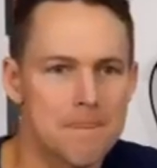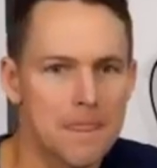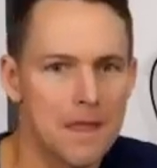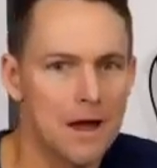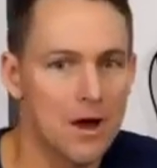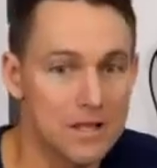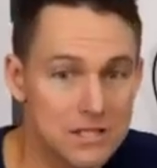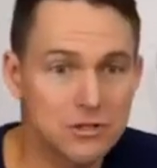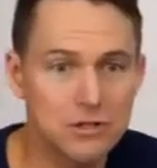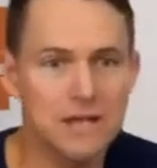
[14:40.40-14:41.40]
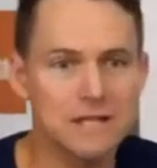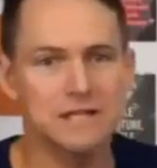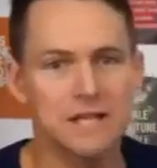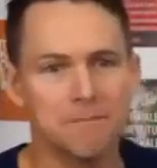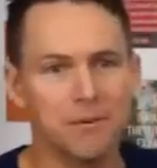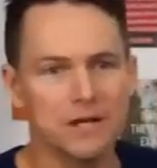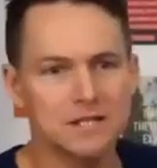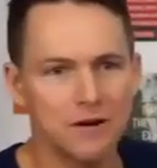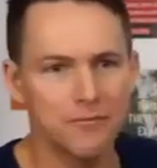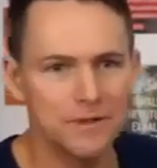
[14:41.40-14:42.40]
I said 2010. Put yourself
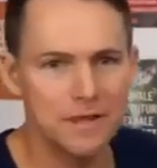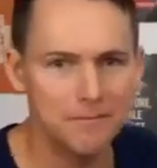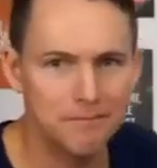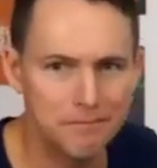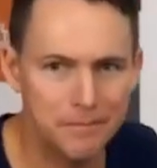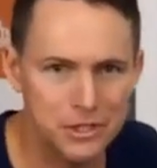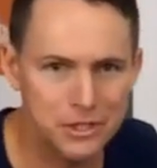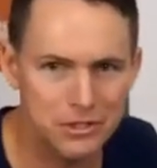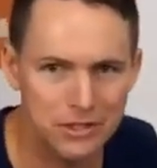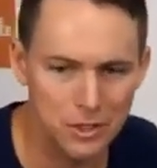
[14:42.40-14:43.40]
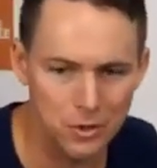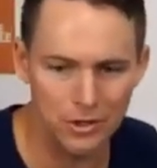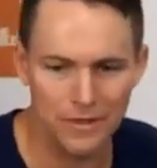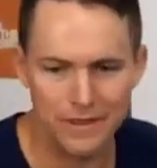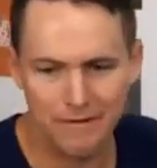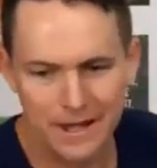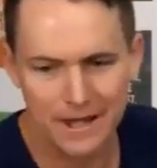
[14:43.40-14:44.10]
yep. in the picture in so, the corner there, Andy.